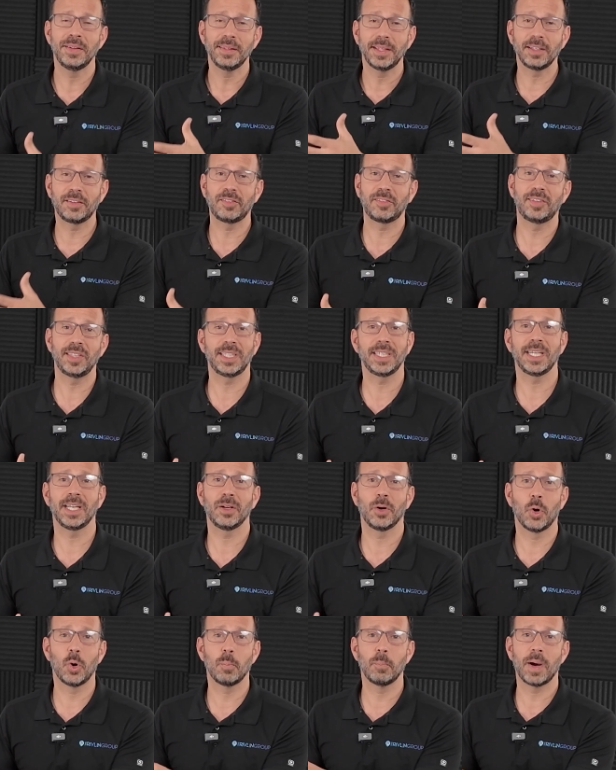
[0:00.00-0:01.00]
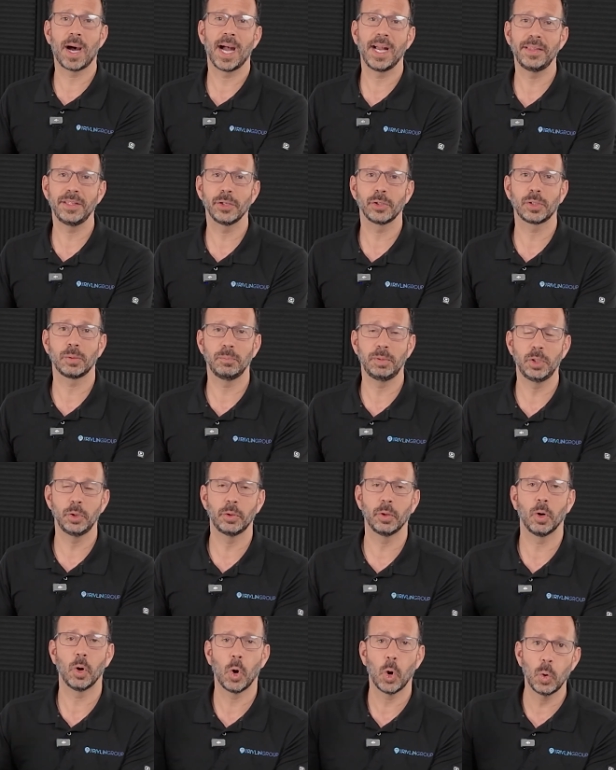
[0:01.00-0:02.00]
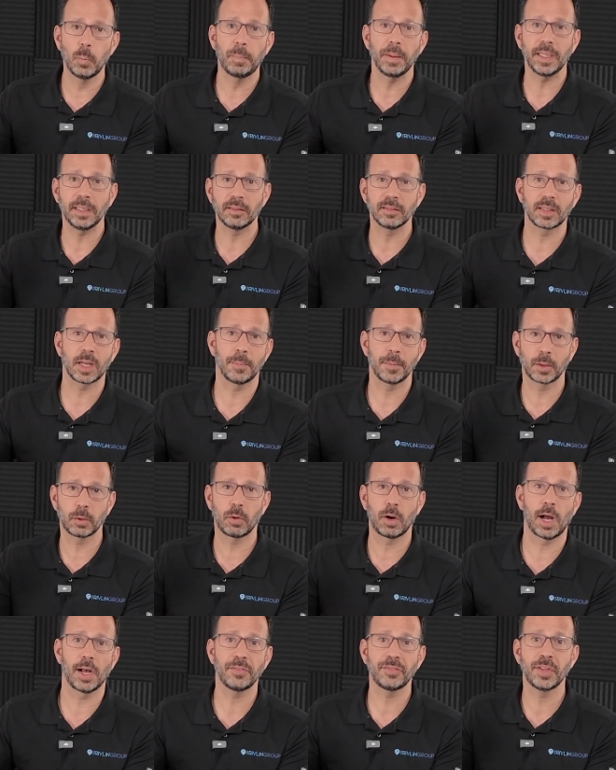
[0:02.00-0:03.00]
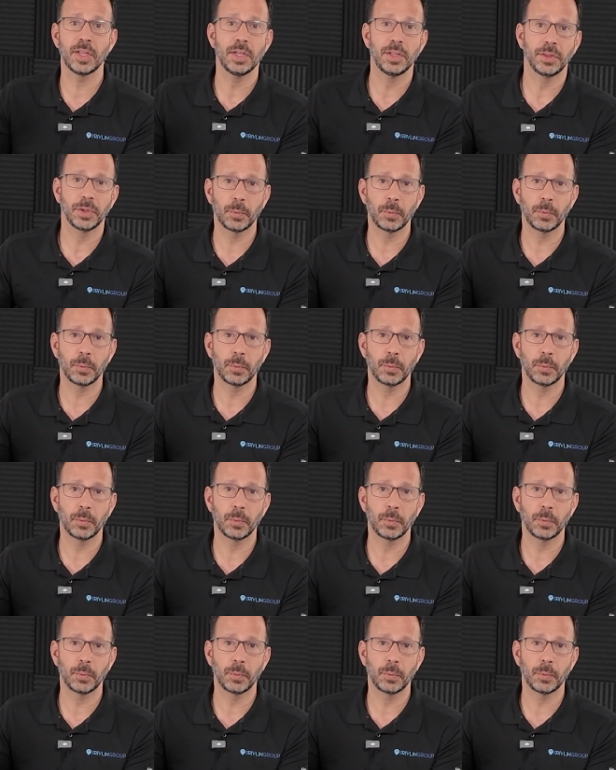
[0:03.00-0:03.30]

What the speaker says: that's sitting at home behind their computer hoping to come across